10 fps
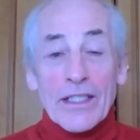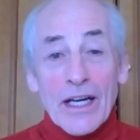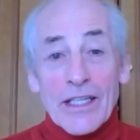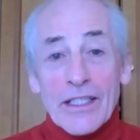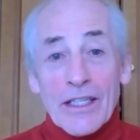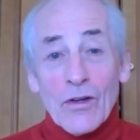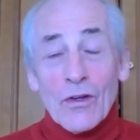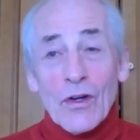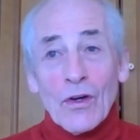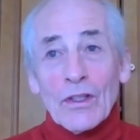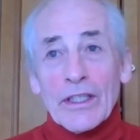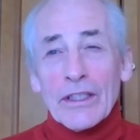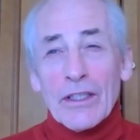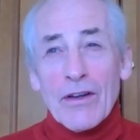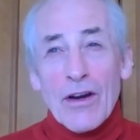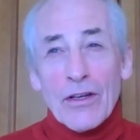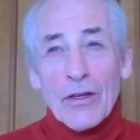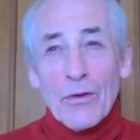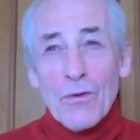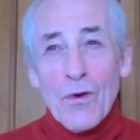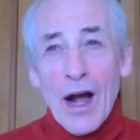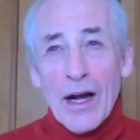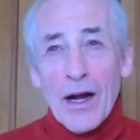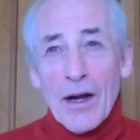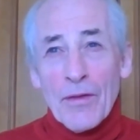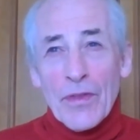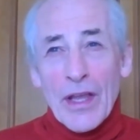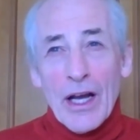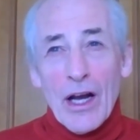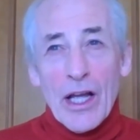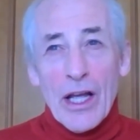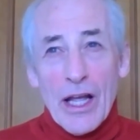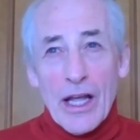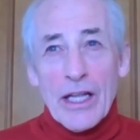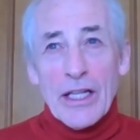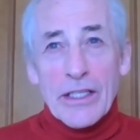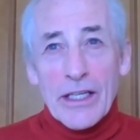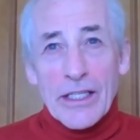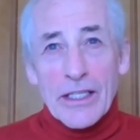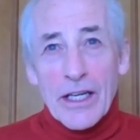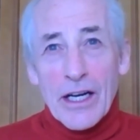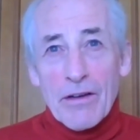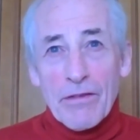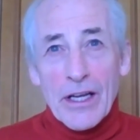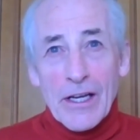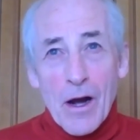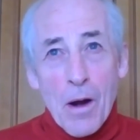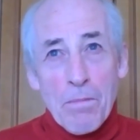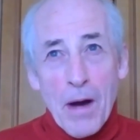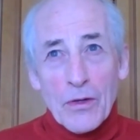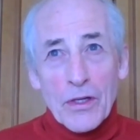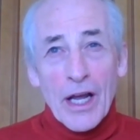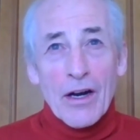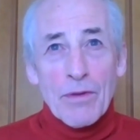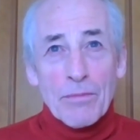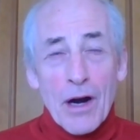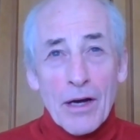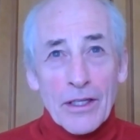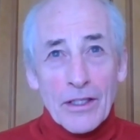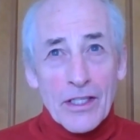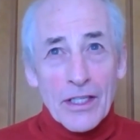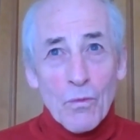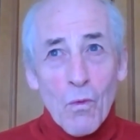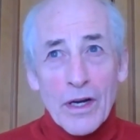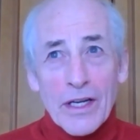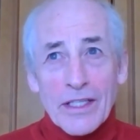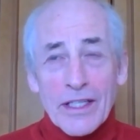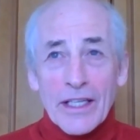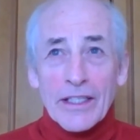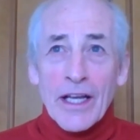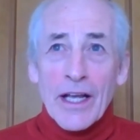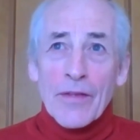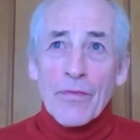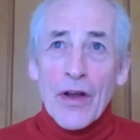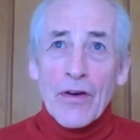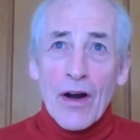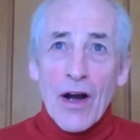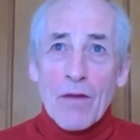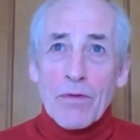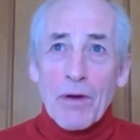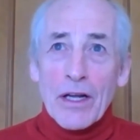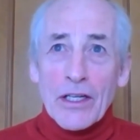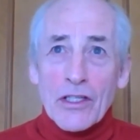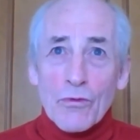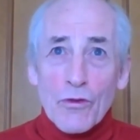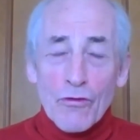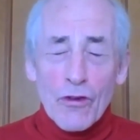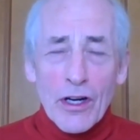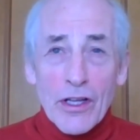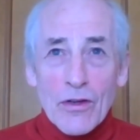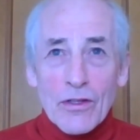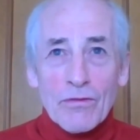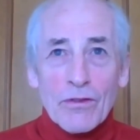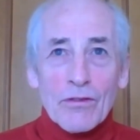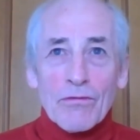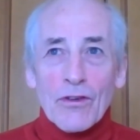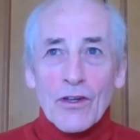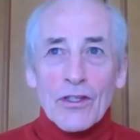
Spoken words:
nice to know, Noel, that there are two insights in Ayurveda about herbal products. And one is that there are herbal products very useful for